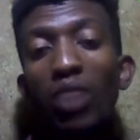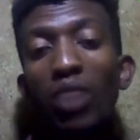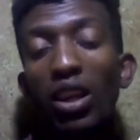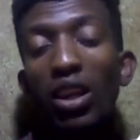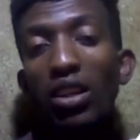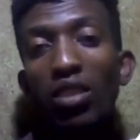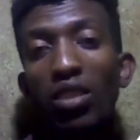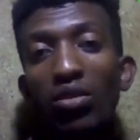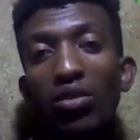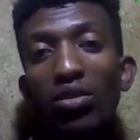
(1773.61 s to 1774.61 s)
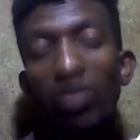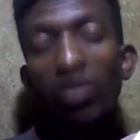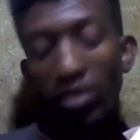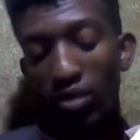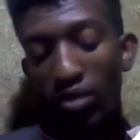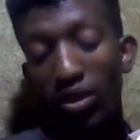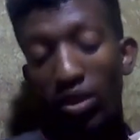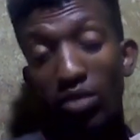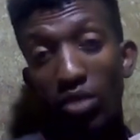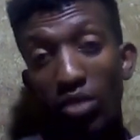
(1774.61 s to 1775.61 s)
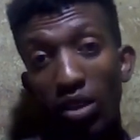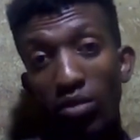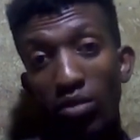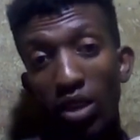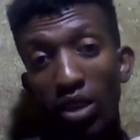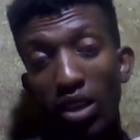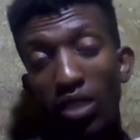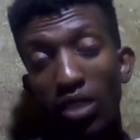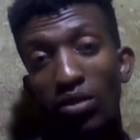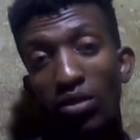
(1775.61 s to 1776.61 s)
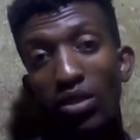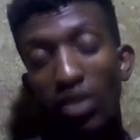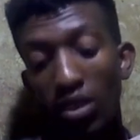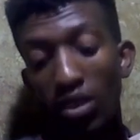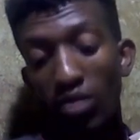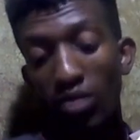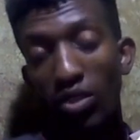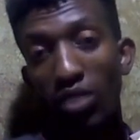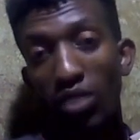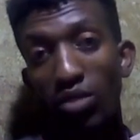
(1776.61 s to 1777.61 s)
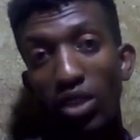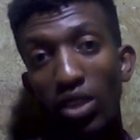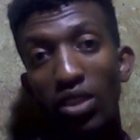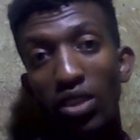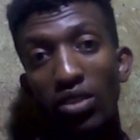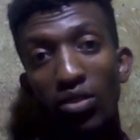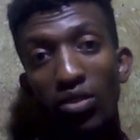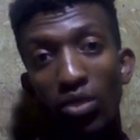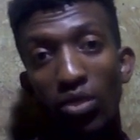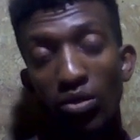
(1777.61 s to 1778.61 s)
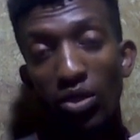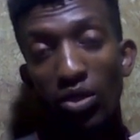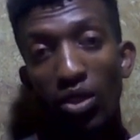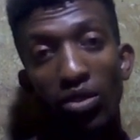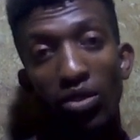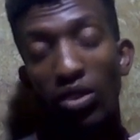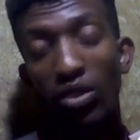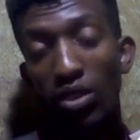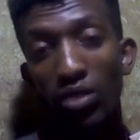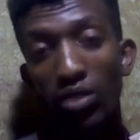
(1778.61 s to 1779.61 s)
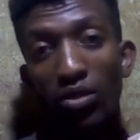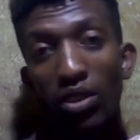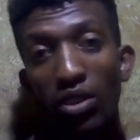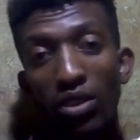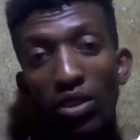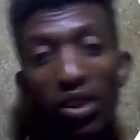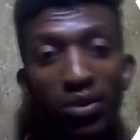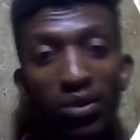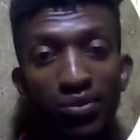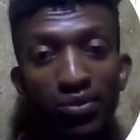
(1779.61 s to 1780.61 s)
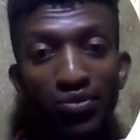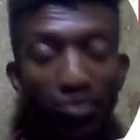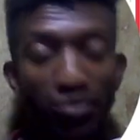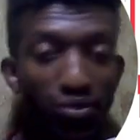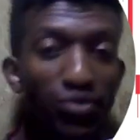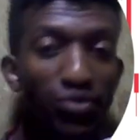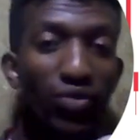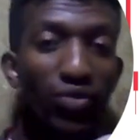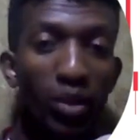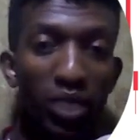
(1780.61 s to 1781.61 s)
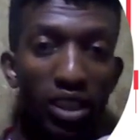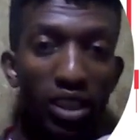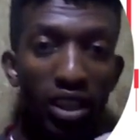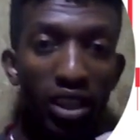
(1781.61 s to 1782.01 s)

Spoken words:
played out the first model, played out the second model, played out the fourth model or the third model. Okay, but